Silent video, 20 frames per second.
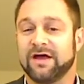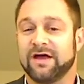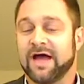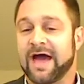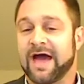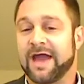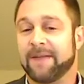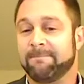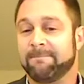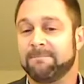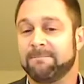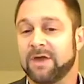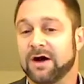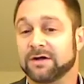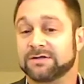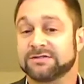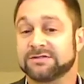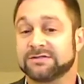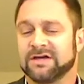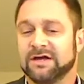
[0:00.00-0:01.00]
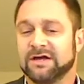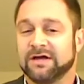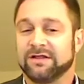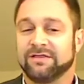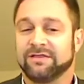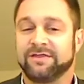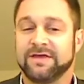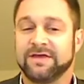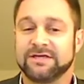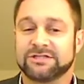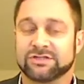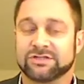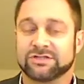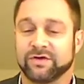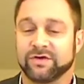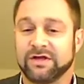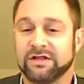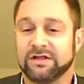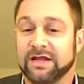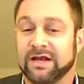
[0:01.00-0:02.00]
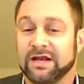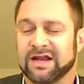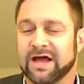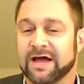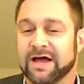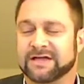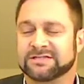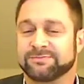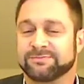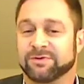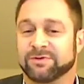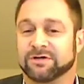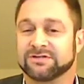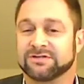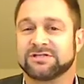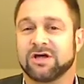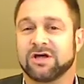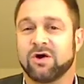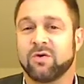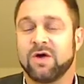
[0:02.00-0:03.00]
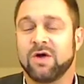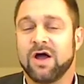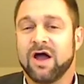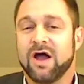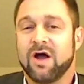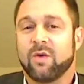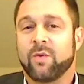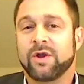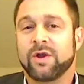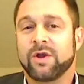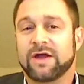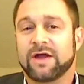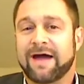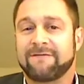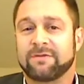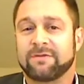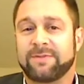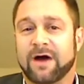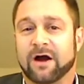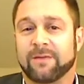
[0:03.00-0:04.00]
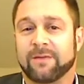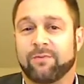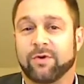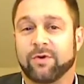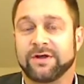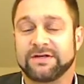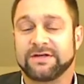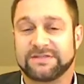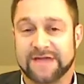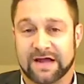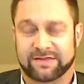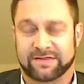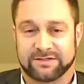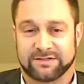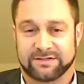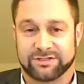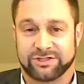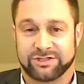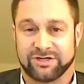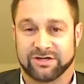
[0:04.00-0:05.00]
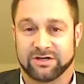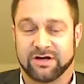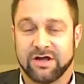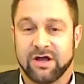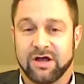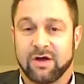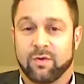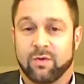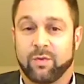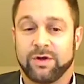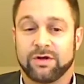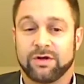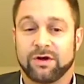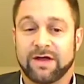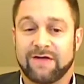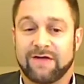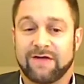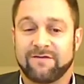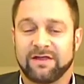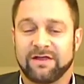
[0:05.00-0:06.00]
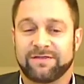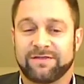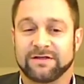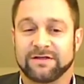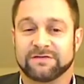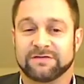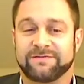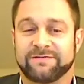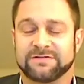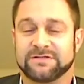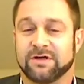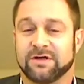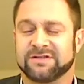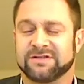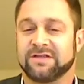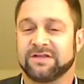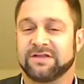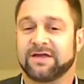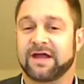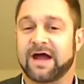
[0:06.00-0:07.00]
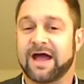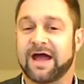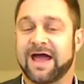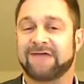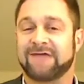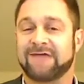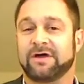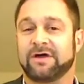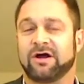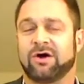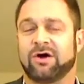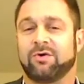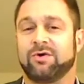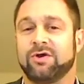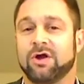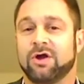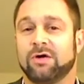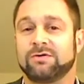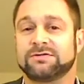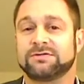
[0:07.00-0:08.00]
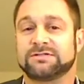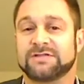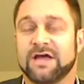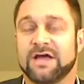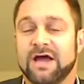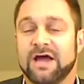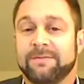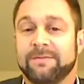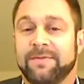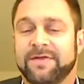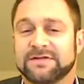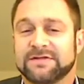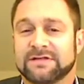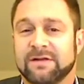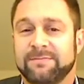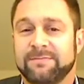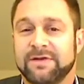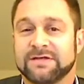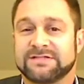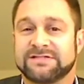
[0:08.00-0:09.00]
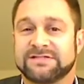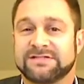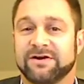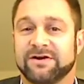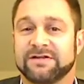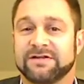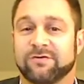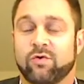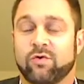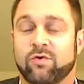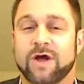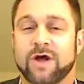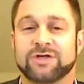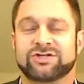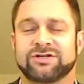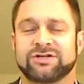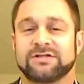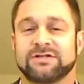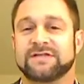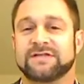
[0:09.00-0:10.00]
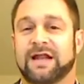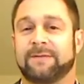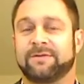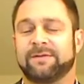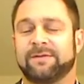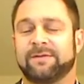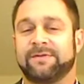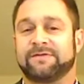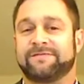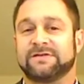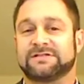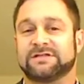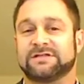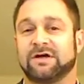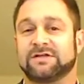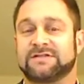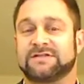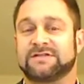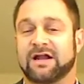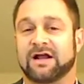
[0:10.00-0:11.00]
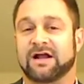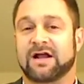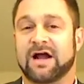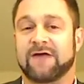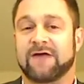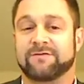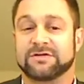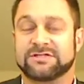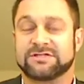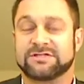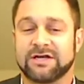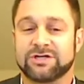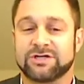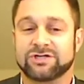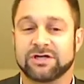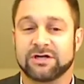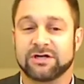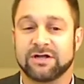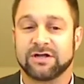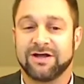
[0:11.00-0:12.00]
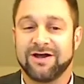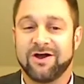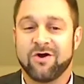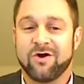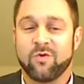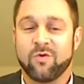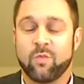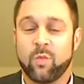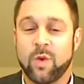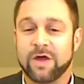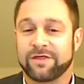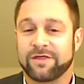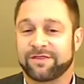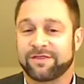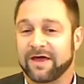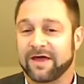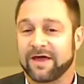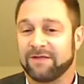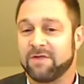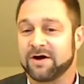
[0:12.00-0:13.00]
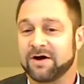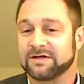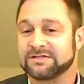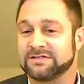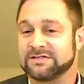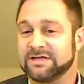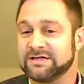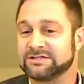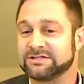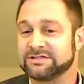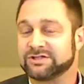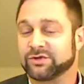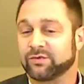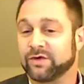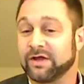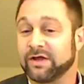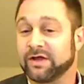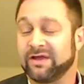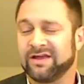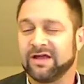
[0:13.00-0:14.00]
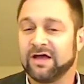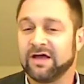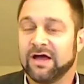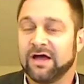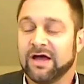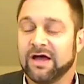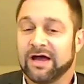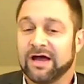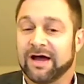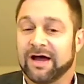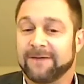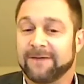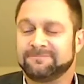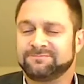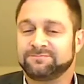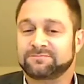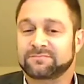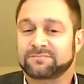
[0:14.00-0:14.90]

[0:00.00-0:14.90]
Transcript: and amongst these three leading experts. So we don't have a PowerPoint deck this year. We don't have anything to facilitate that. I have my own notes. But there's going to be a series of questions, and I'm going to be facilitating a conversation with and amongst these three. And